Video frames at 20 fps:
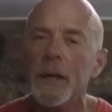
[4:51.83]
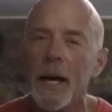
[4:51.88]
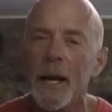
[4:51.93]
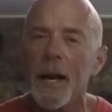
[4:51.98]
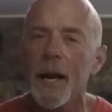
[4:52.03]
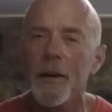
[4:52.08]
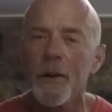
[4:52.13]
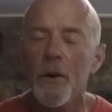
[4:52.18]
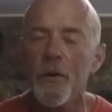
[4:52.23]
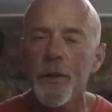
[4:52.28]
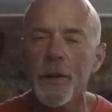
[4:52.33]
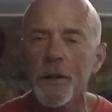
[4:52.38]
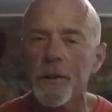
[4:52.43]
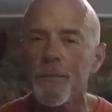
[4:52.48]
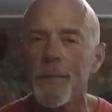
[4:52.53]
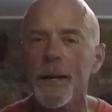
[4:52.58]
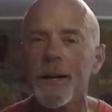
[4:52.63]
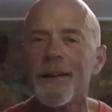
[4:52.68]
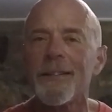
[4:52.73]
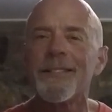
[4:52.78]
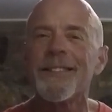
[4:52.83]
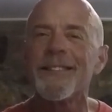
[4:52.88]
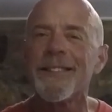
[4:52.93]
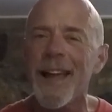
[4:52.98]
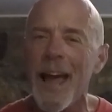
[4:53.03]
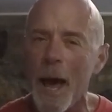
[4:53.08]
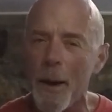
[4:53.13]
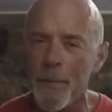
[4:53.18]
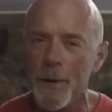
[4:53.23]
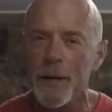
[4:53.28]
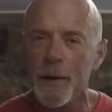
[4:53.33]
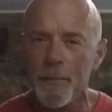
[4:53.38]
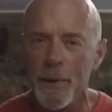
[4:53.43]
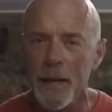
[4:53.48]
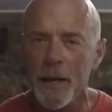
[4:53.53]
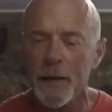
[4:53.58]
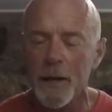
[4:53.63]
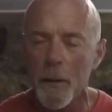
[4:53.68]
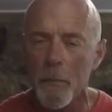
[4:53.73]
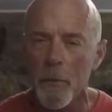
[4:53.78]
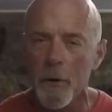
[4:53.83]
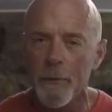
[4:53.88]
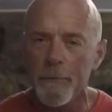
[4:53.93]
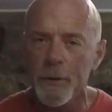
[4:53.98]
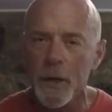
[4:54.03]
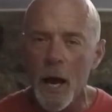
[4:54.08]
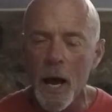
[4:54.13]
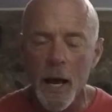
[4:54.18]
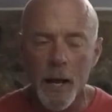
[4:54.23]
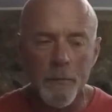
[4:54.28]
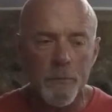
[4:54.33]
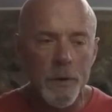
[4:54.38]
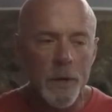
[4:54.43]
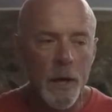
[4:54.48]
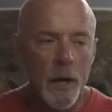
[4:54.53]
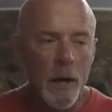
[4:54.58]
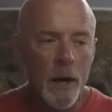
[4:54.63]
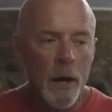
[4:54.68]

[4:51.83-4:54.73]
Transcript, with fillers: And I know this because it's happened to me a number of times.